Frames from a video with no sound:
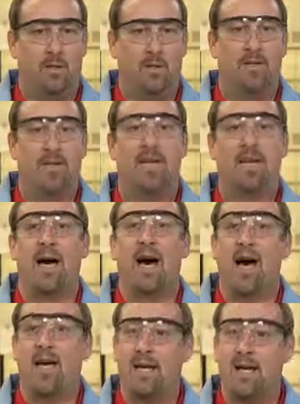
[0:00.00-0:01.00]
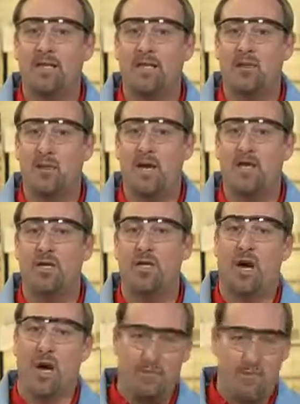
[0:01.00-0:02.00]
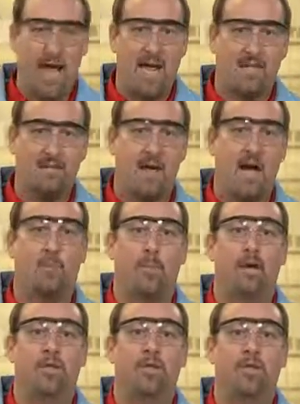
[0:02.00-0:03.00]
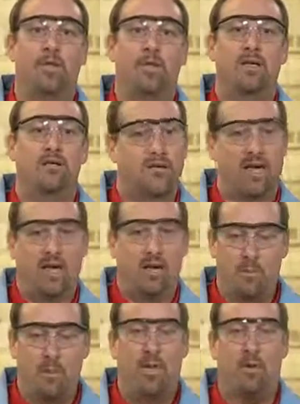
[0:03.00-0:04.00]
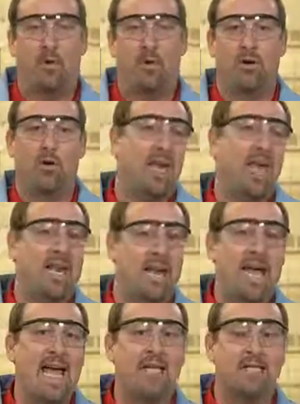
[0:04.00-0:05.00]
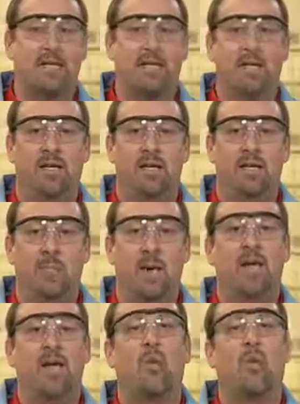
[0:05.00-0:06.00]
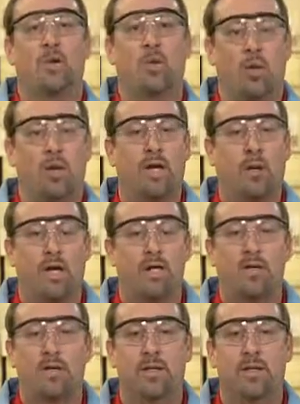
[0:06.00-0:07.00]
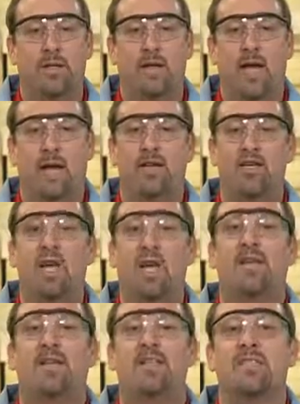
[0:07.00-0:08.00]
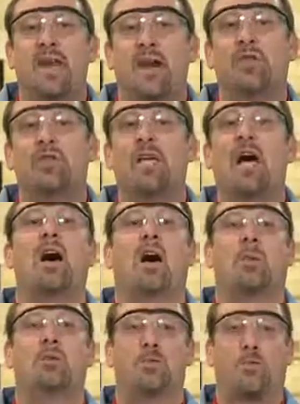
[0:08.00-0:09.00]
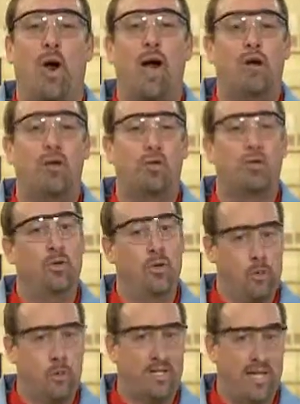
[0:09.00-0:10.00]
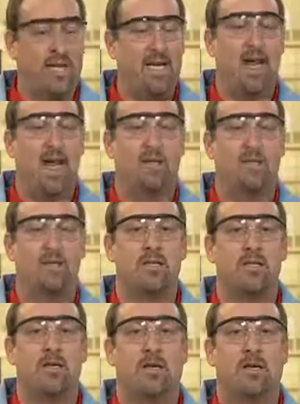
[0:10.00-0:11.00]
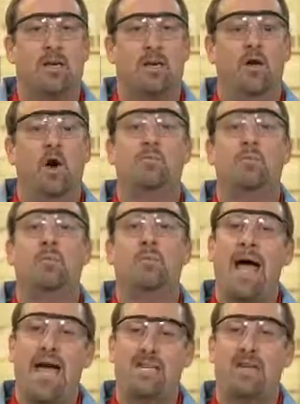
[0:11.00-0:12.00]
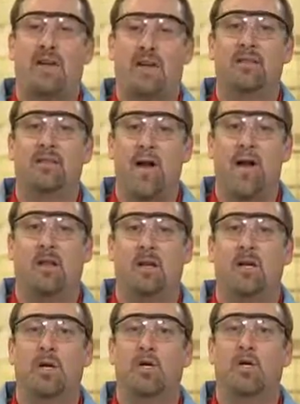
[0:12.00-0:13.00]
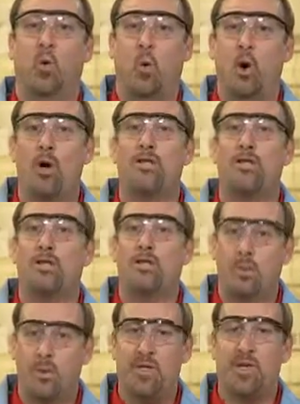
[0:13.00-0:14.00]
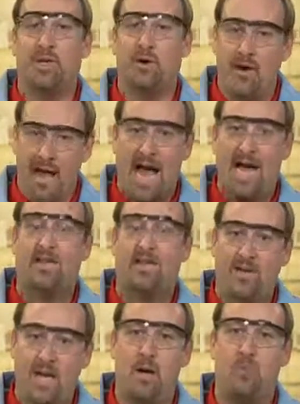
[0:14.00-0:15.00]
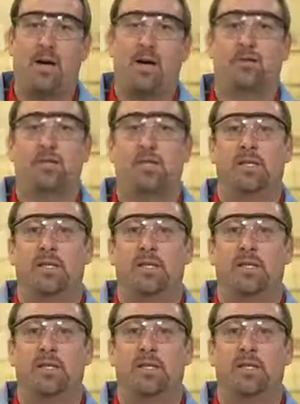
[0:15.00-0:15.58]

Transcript: where they take a high concentration of an active compound, say an amine or an organic acid, depending on what they're working with, and inject it several times prior to the routine analysis in hopes of passivating the column towards the particular active compound.